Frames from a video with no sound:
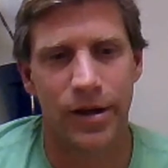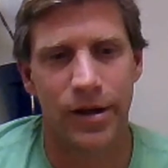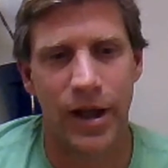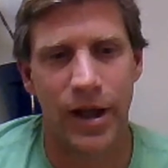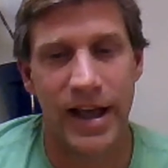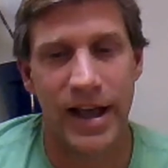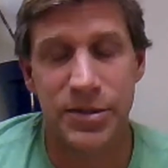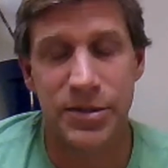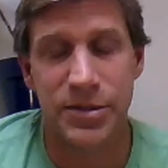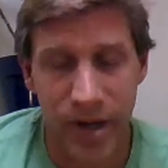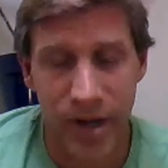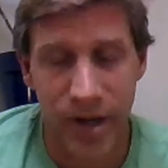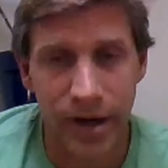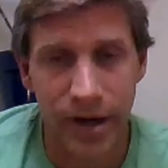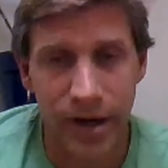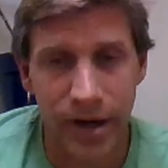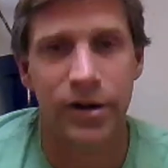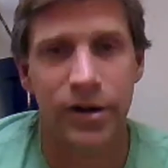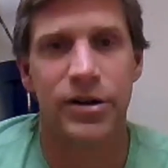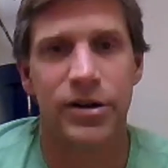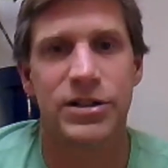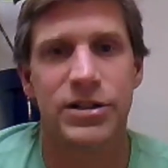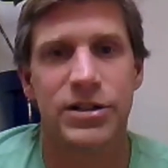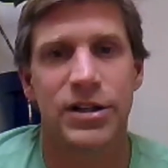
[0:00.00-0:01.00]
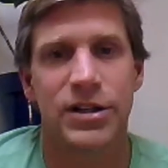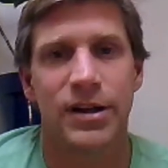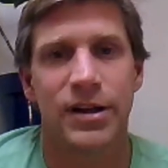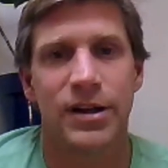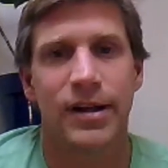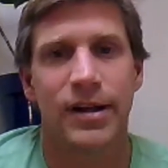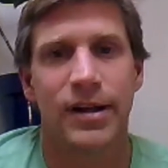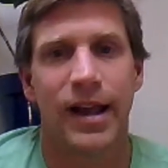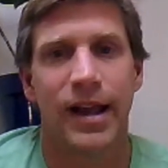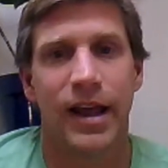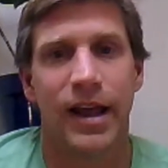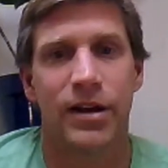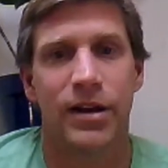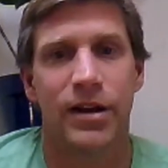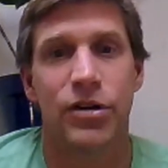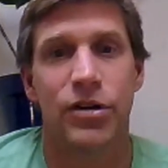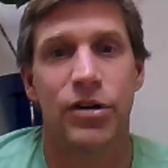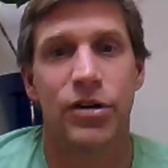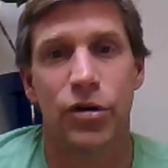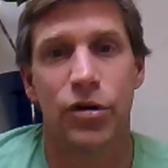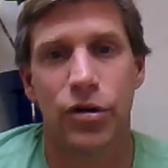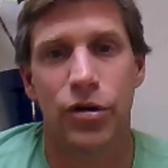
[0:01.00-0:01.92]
as peers and